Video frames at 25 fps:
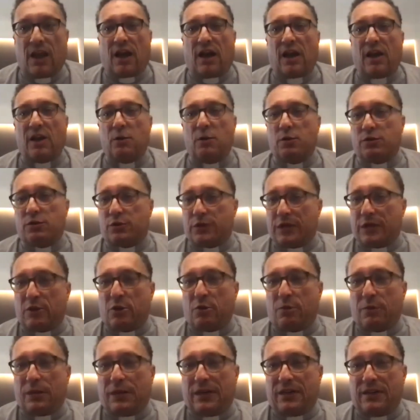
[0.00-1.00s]
I would
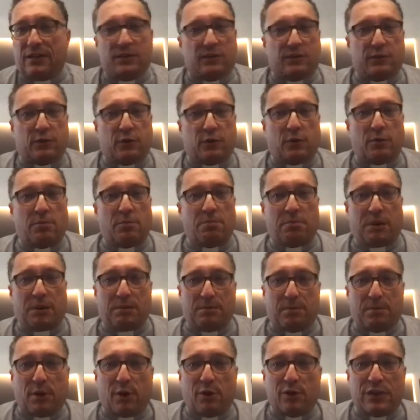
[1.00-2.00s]
recommend from
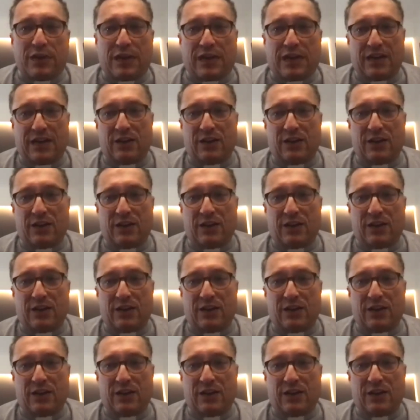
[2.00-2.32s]
Pamplona